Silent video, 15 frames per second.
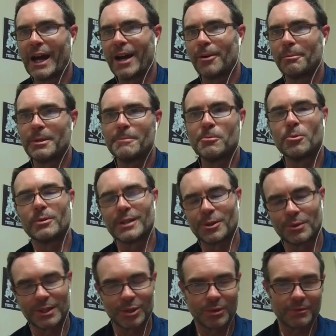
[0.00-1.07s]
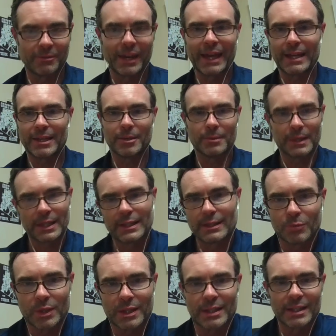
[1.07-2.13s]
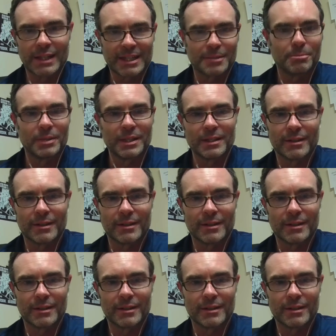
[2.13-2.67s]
how people were going to evacuate when the next big